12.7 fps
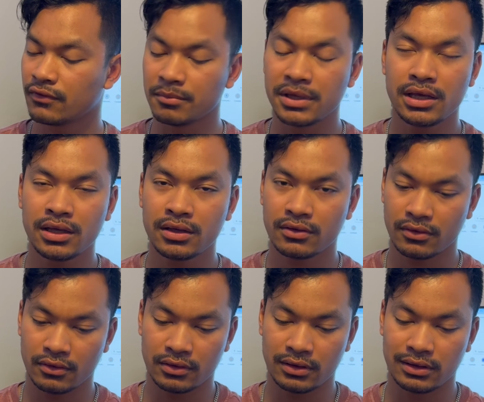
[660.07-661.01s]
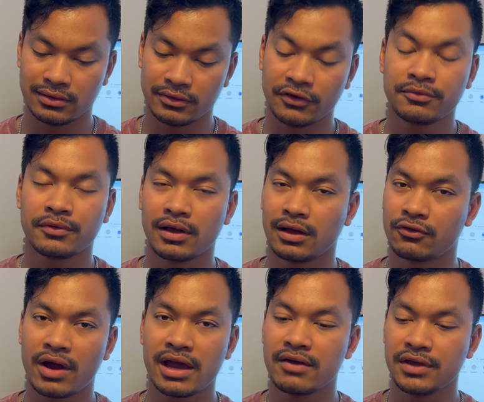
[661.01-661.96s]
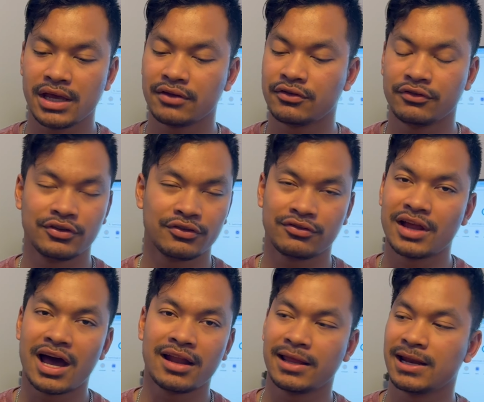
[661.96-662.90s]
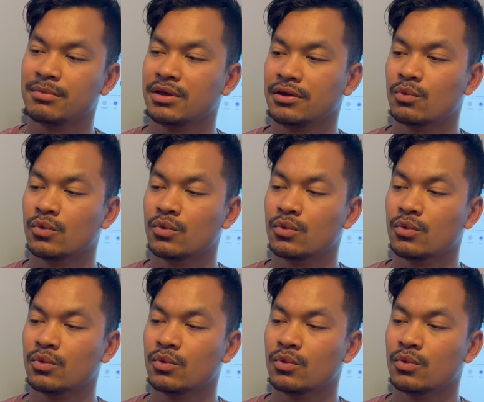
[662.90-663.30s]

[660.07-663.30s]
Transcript: me, a Cryo-VS is just not letting me